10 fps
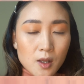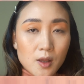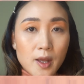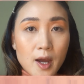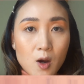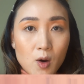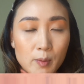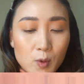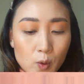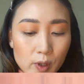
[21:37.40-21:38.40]
Now
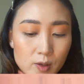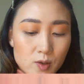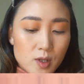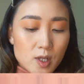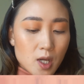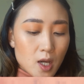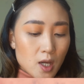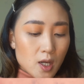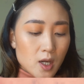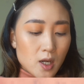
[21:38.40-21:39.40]
I'm going to
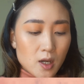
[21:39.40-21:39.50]
take